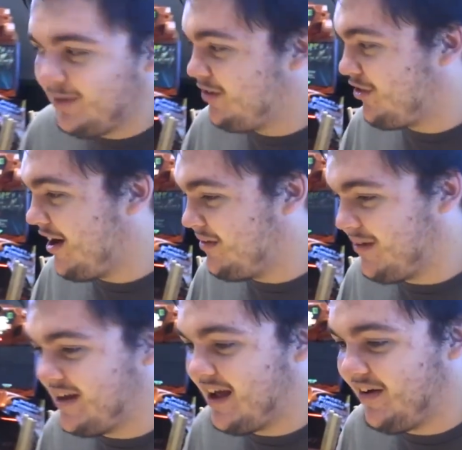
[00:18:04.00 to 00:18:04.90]
What are you trying
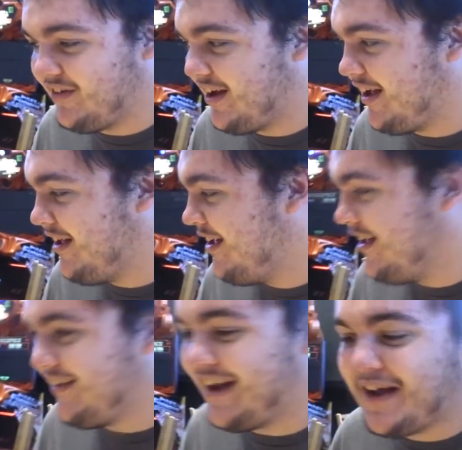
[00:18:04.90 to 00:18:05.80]
right now? Did
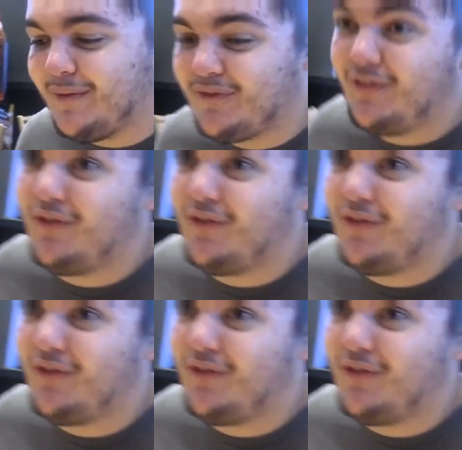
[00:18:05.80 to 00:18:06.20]
I come for